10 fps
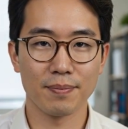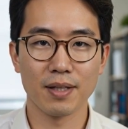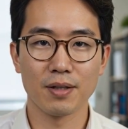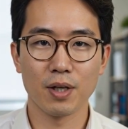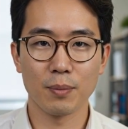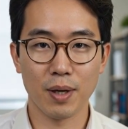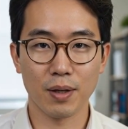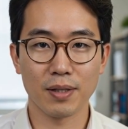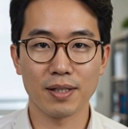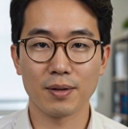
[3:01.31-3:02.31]
If a low
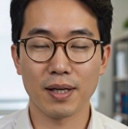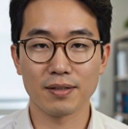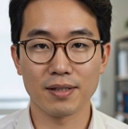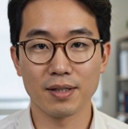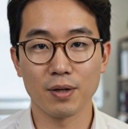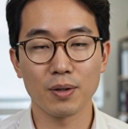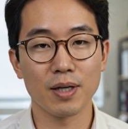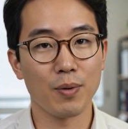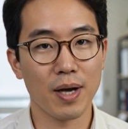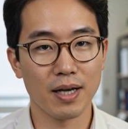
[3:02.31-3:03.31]
priority thread is
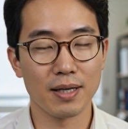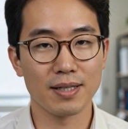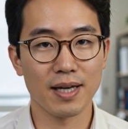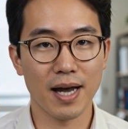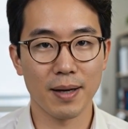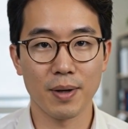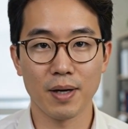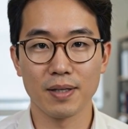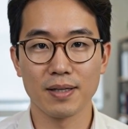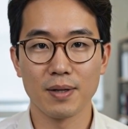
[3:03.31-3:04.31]
holding a lock that a high
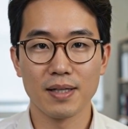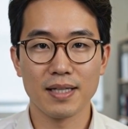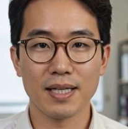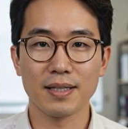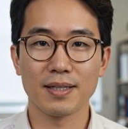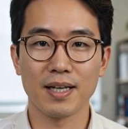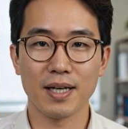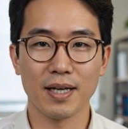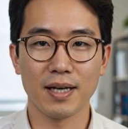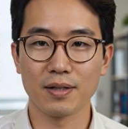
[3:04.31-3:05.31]
priority thread needs,
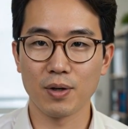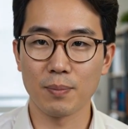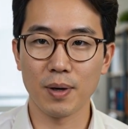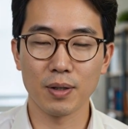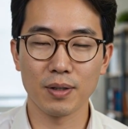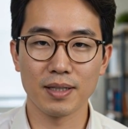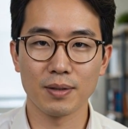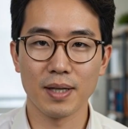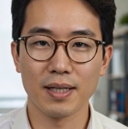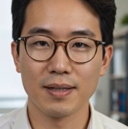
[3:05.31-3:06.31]
the low priority
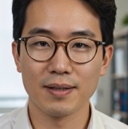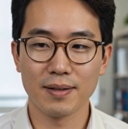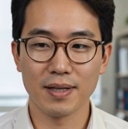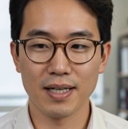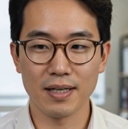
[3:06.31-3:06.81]
thread can